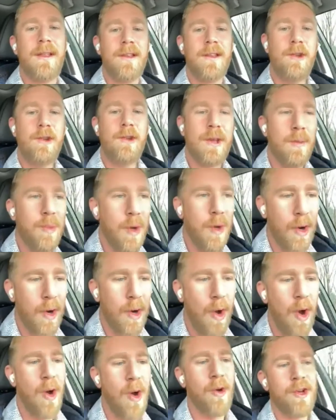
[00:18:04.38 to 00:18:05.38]
you can put
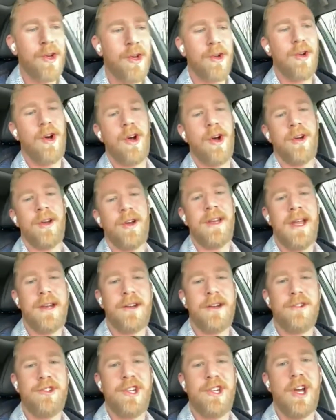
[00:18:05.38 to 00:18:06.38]
all your heart and
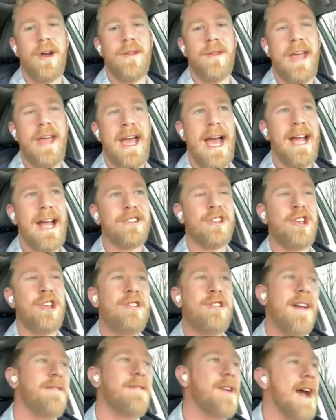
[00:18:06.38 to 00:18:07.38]
energy on that. So
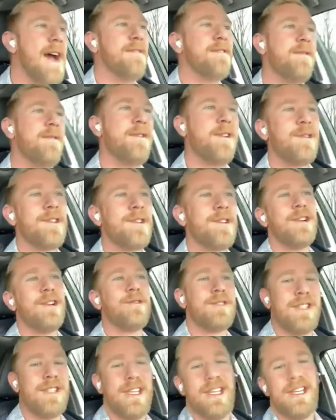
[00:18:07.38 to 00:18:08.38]
you never have to feel
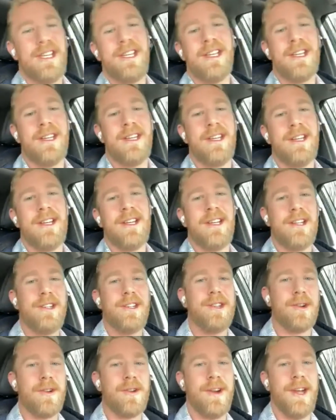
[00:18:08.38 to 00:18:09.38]
guilty
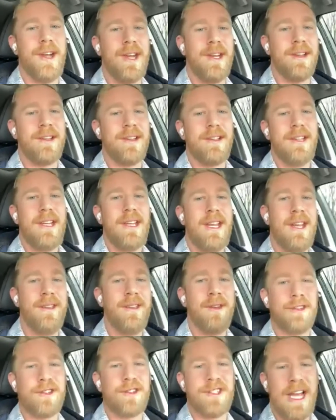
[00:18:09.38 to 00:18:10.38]
during
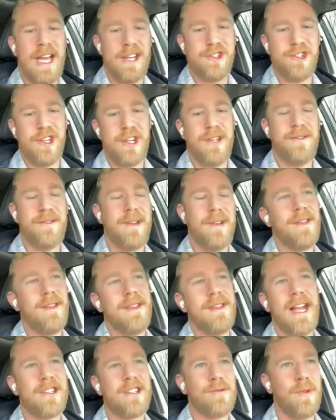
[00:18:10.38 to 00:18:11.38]
either session.
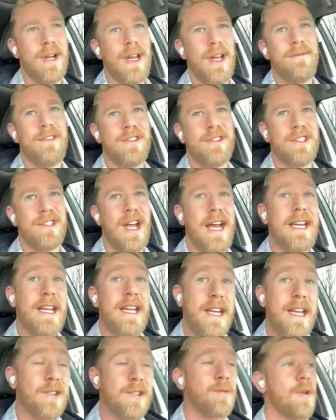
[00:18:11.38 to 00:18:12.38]
And that's what I've designed.
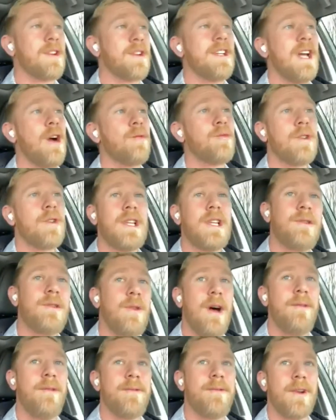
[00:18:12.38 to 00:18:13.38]
And it's worked out really
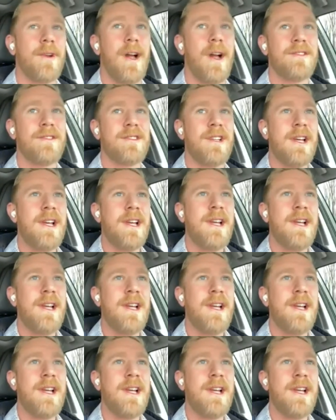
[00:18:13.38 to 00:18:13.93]
well for us.